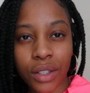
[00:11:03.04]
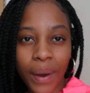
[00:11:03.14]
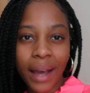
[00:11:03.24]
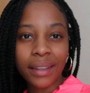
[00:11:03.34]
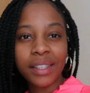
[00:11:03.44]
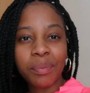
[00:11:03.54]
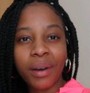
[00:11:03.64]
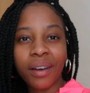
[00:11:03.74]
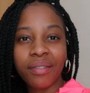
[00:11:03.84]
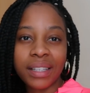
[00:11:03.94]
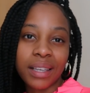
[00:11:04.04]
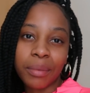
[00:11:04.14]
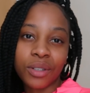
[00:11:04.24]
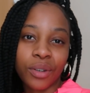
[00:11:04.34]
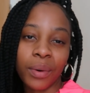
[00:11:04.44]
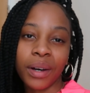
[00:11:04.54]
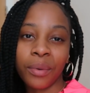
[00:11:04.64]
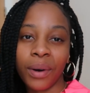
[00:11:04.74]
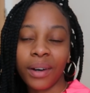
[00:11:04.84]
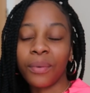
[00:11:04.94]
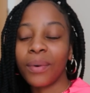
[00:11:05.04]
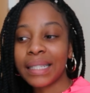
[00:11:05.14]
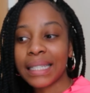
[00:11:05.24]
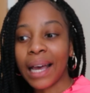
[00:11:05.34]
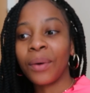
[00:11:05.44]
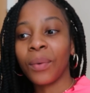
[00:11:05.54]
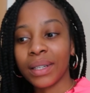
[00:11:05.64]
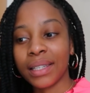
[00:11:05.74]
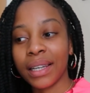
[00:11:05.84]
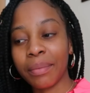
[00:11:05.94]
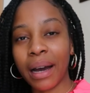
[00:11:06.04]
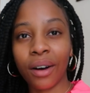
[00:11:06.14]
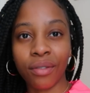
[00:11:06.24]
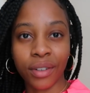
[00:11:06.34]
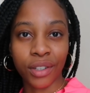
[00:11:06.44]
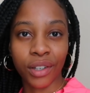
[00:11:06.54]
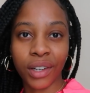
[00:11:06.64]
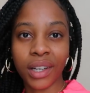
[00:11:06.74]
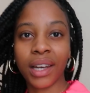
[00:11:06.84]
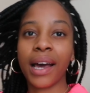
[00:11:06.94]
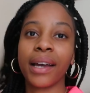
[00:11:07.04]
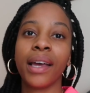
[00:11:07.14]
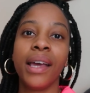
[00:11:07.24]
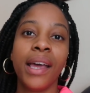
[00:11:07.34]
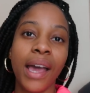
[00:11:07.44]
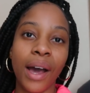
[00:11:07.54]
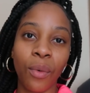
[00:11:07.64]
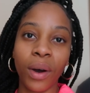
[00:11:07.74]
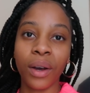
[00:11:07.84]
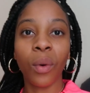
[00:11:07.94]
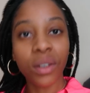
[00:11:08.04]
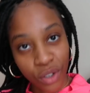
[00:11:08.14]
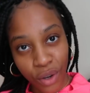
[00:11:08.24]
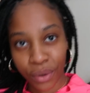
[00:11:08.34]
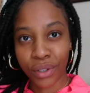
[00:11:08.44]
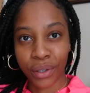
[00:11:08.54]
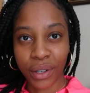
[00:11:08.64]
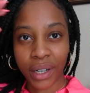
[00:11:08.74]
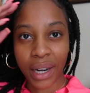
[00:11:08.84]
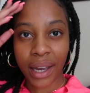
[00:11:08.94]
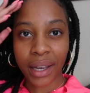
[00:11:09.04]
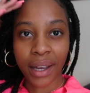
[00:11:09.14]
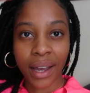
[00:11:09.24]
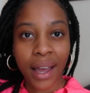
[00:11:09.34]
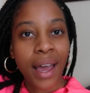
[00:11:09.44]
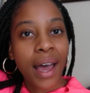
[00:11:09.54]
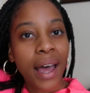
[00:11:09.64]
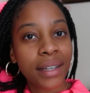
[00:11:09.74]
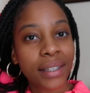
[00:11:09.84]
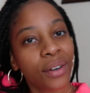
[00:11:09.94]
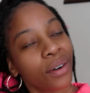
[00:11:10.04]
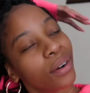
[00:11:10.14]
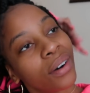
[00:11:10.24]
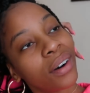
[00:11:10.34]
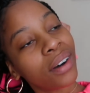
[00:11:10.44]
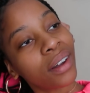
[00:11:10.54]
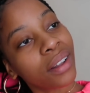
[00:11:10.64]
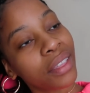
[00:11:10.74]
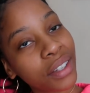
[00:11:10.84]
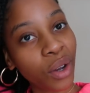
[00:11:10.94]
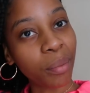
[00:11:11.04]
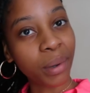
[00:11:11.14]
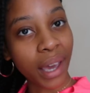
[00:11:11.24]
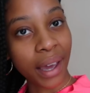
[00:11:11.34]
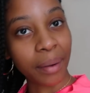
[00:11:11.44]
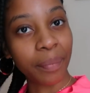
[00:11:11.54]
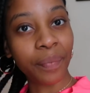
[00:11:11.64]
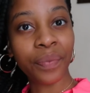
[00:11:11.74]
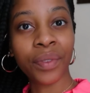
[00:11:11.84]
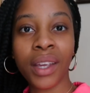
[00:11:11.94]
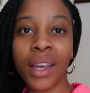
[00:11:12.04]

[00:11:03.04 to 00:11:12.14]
So I had this perfect image of what I wanted my outfit to look like and what it was going to look like until the top came.